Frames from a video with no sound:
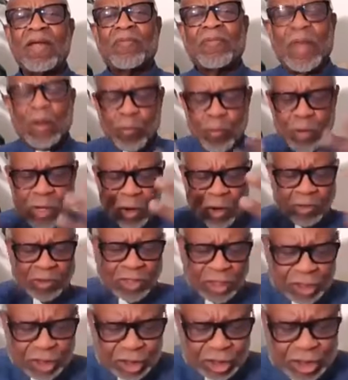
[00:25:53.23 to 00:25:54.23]
that we
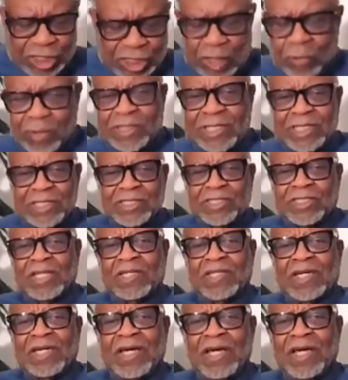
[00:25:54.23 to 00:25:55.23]
ought to share with each
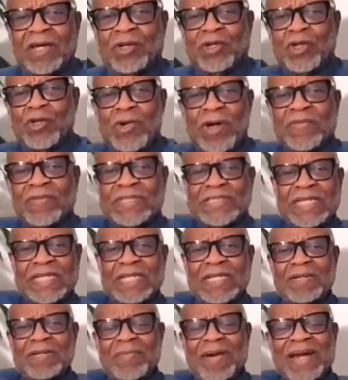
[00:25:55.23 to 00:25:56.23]
other. Do you ever
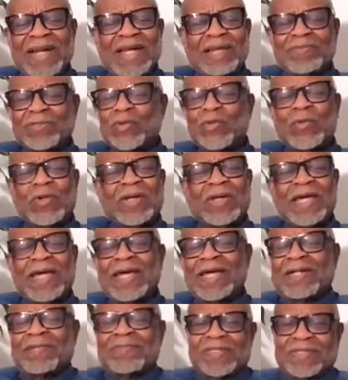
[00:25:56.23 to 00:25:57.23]
tell anybody, I'm so
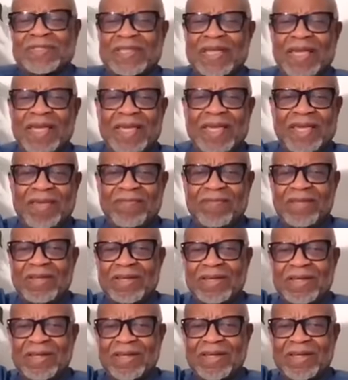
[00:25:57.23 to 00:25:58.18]
glad I'm saved?